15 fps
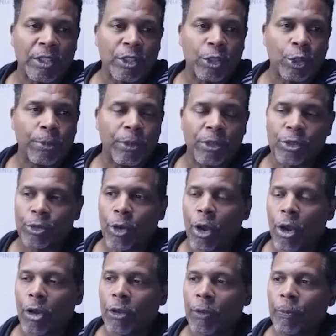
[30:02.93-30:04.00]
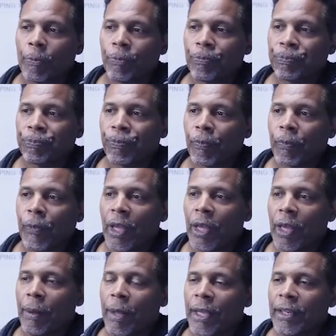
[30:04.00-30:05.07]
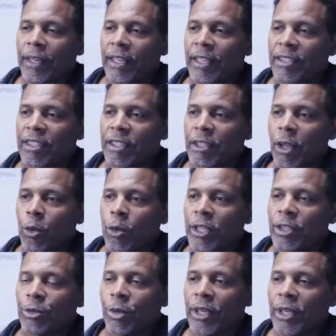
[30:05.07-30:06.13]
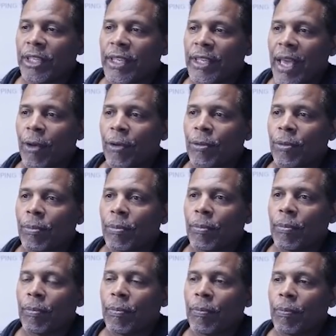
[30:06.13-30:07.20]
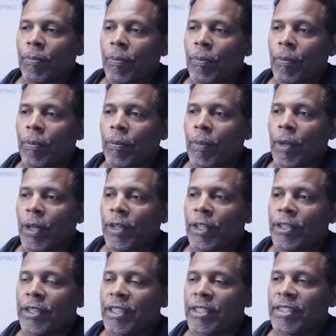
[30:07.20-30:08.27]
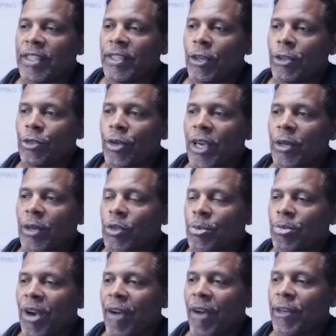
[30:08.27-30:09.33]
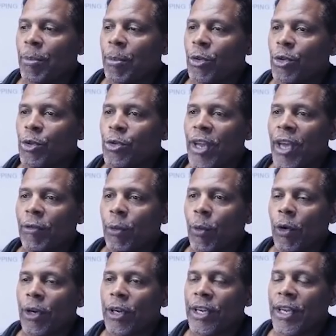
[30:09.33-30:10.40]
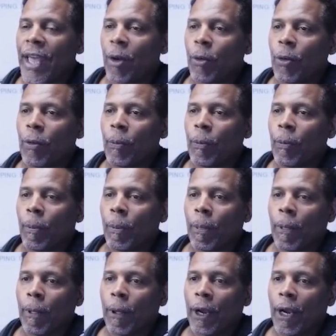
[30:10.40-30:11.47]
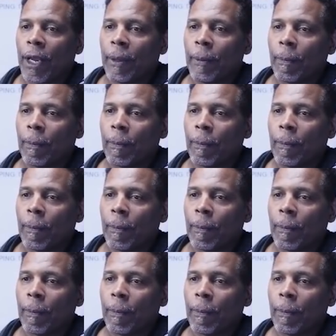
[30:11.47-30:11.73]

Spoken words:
super strong. And then it slowly trended down. And then you could see your trade was profitable. You never were in doubt. All right.